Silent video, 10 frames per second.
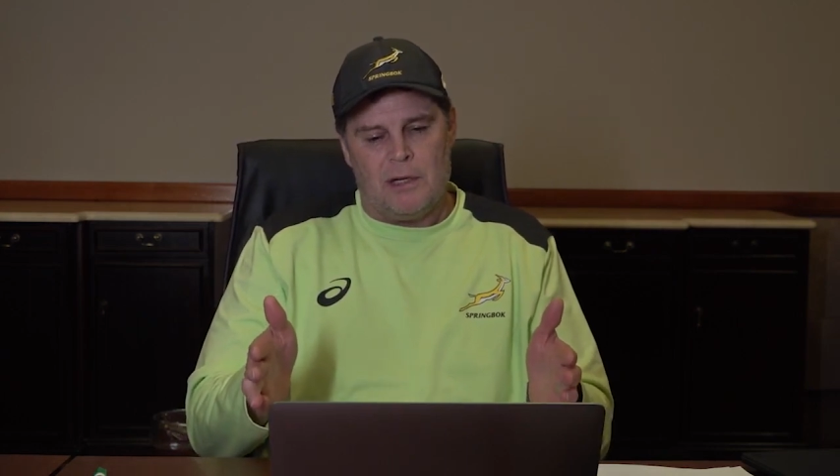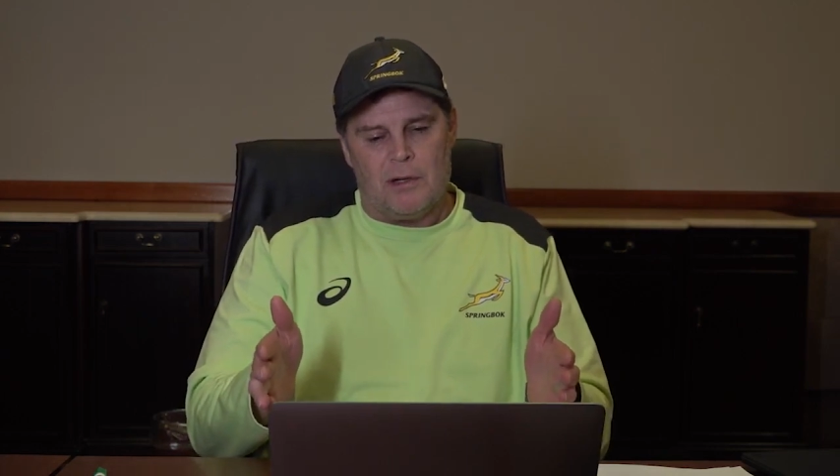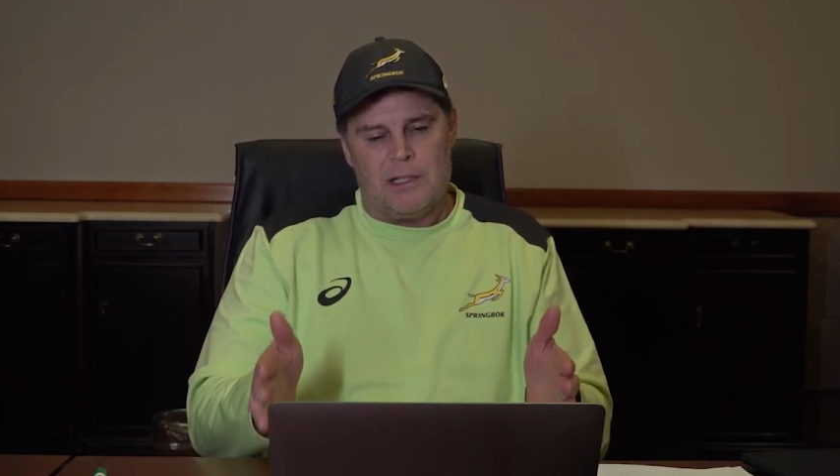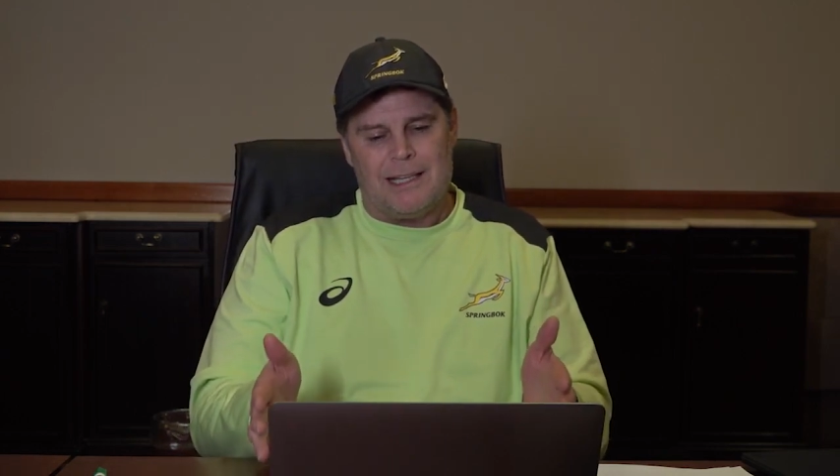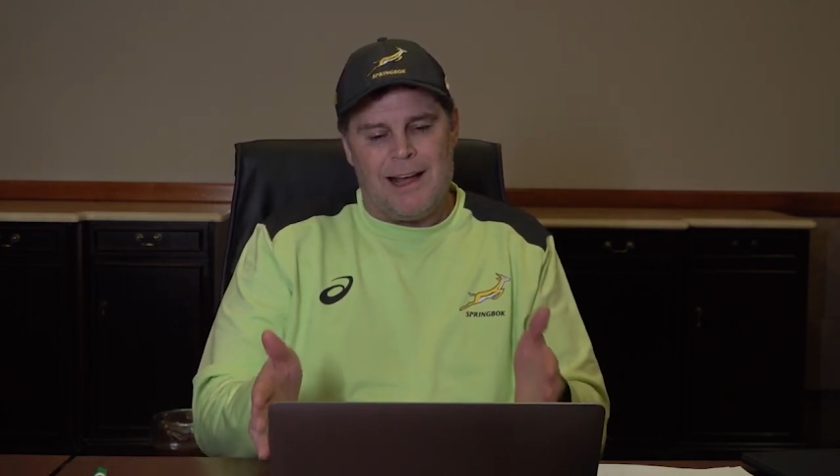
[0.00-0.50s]

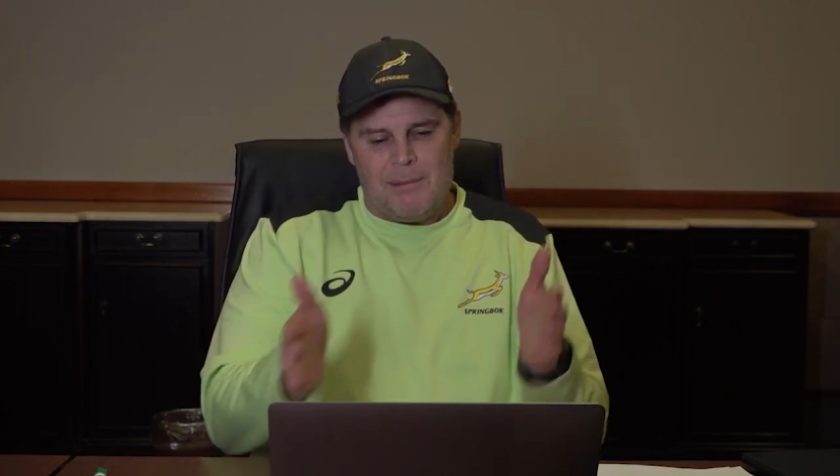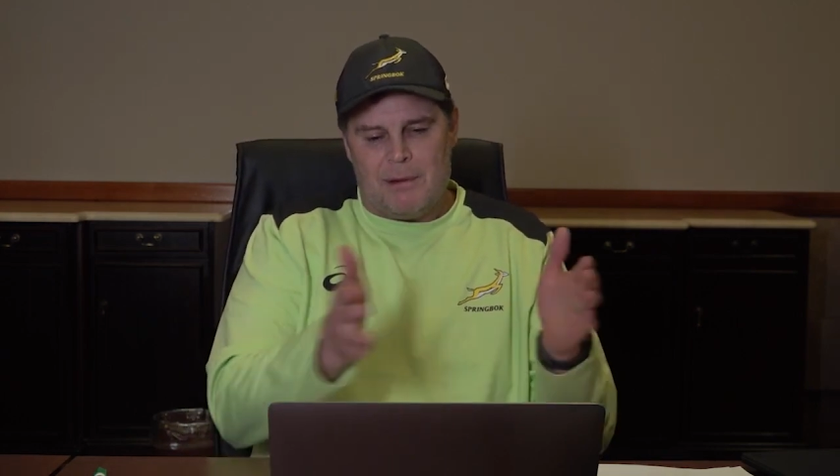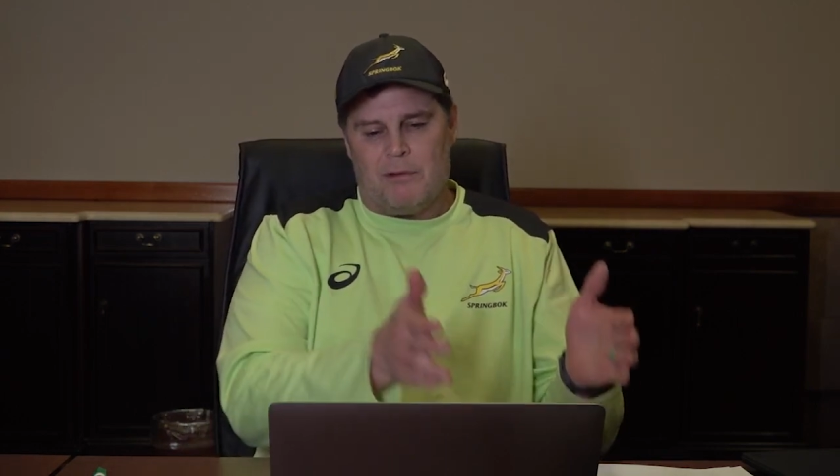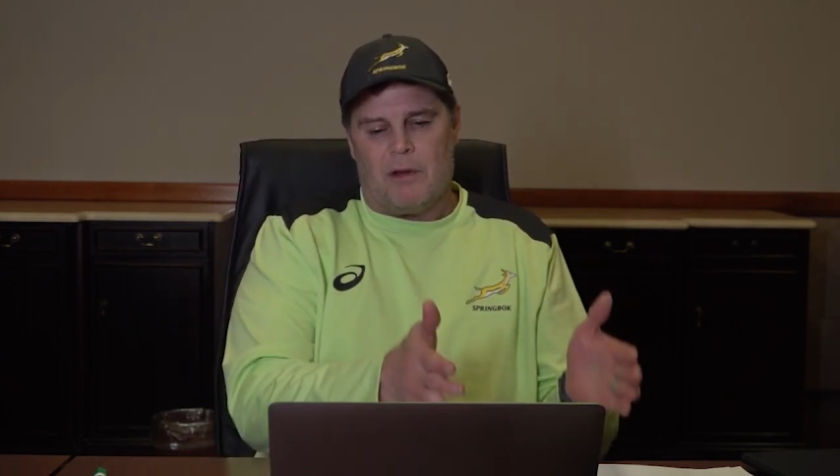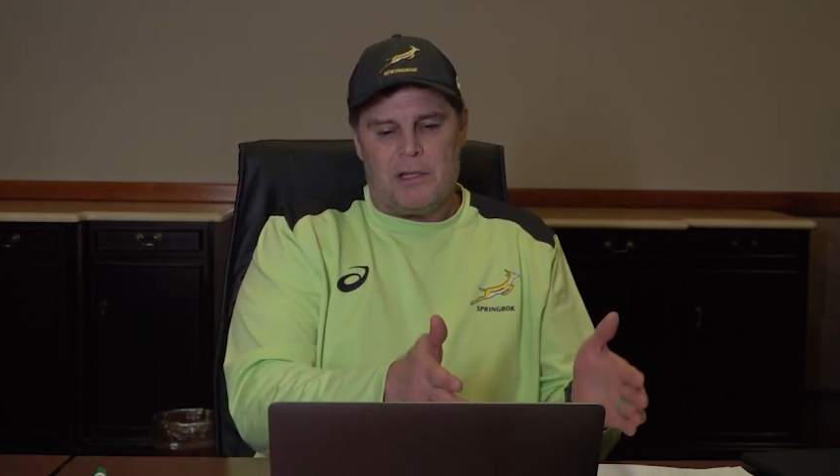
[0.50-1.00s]
not time
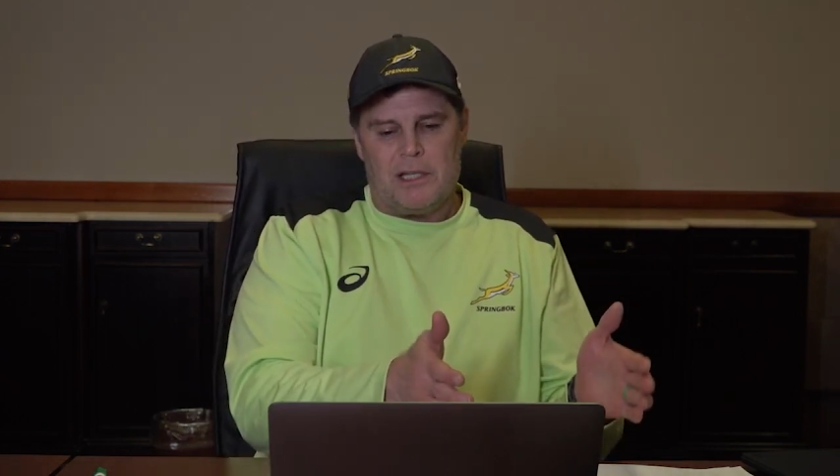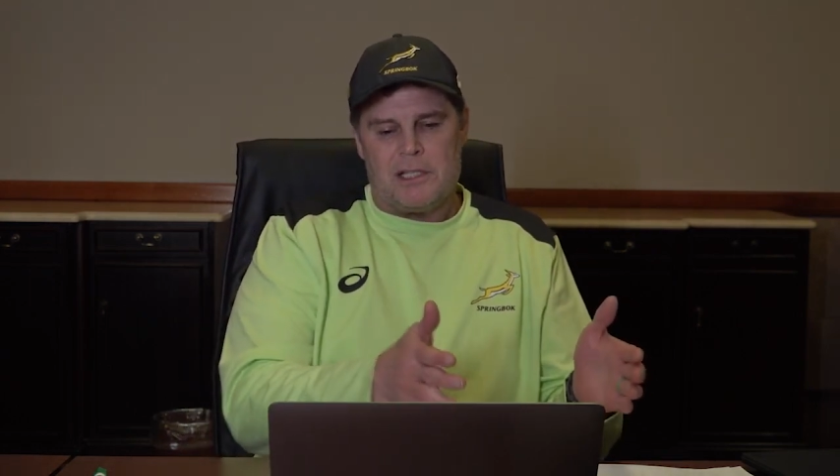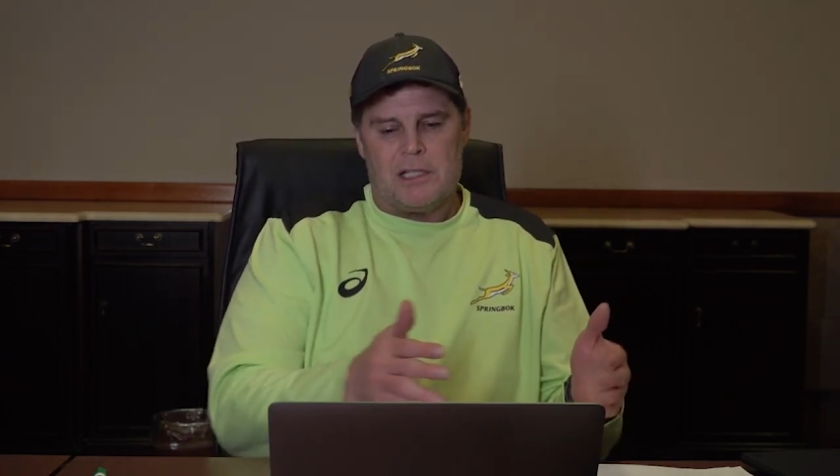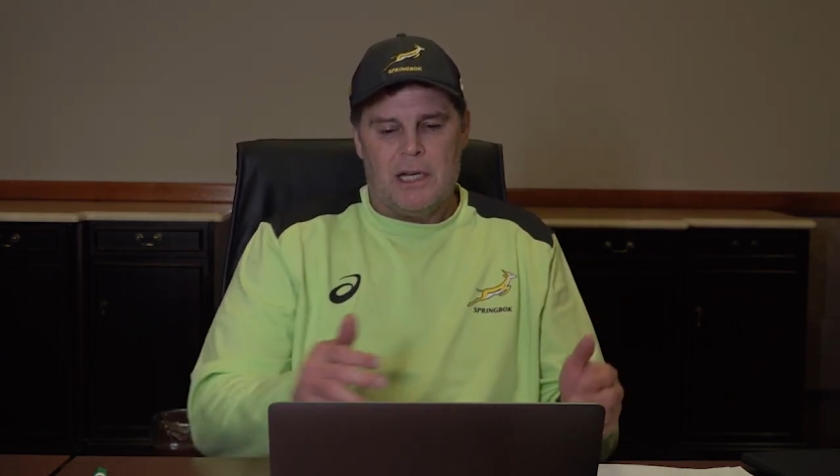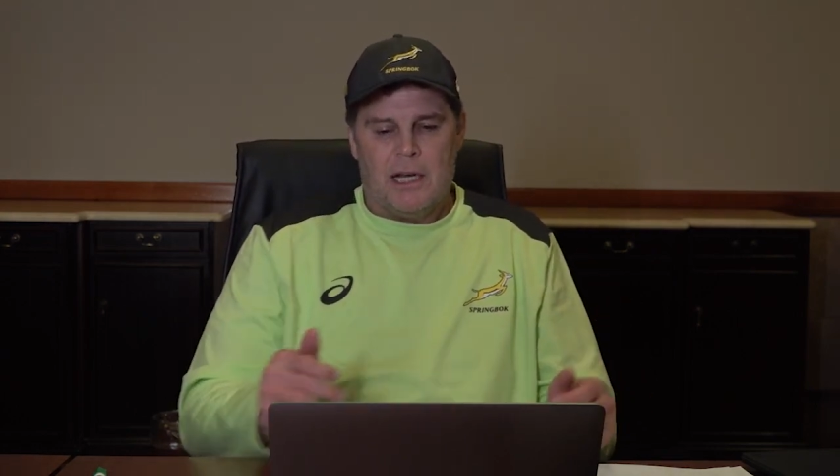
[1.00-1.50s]

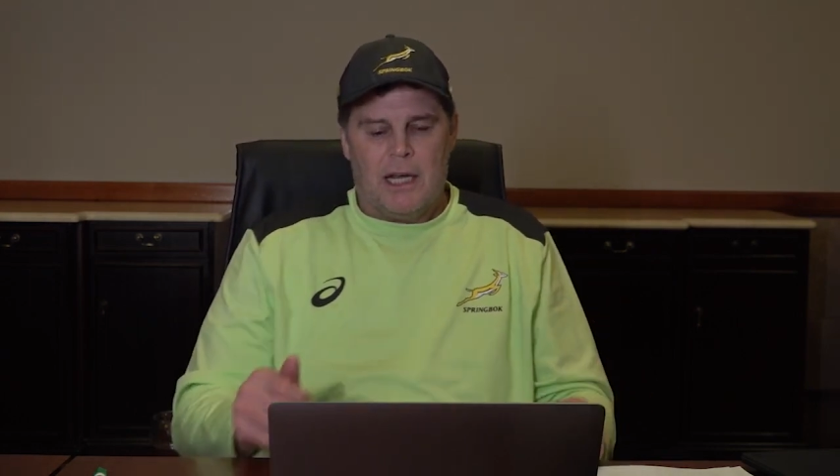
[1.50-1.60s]
advantage?